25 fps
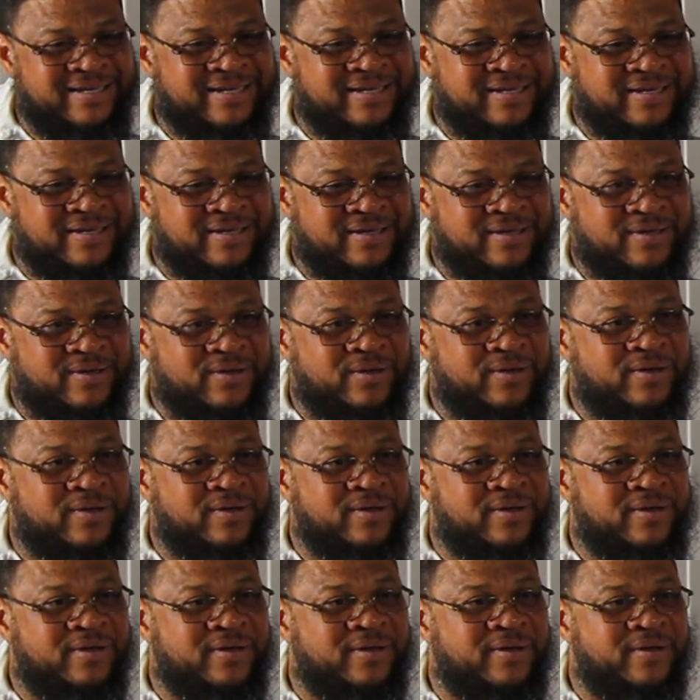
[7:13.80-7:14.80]

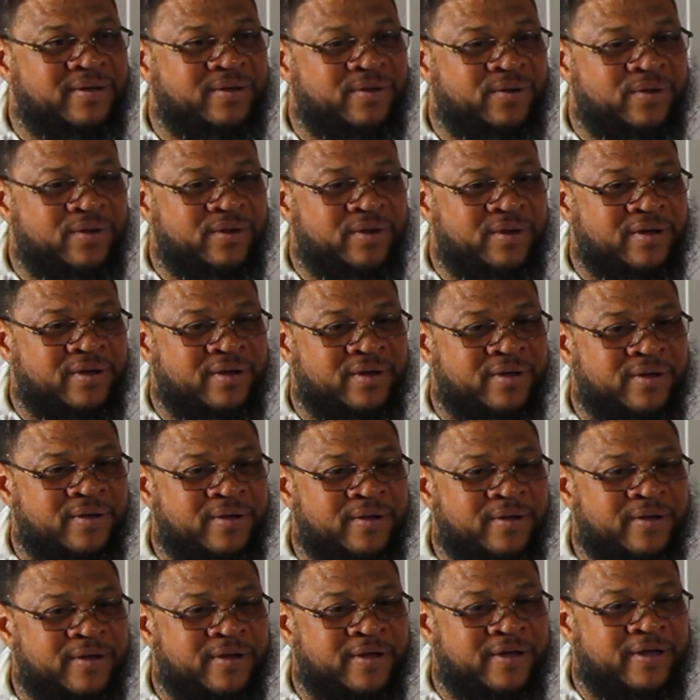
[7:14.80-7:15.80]

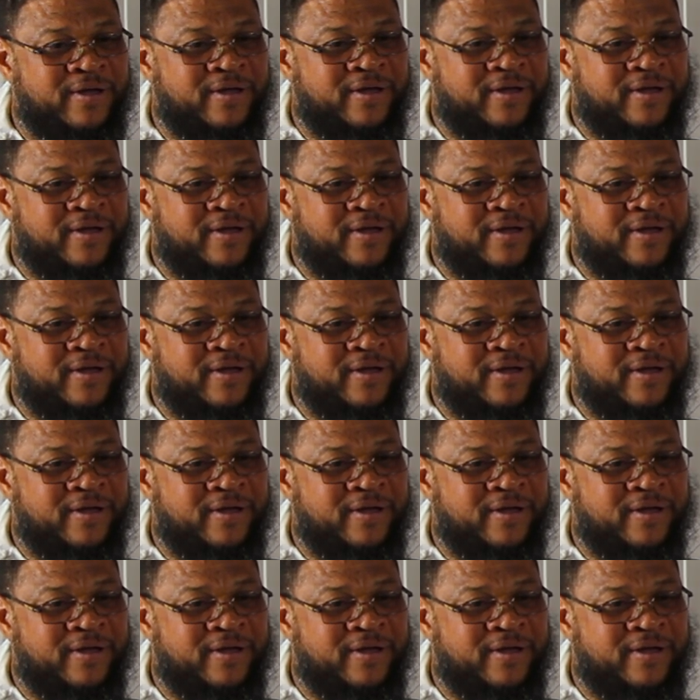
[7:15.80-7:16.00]
(silence)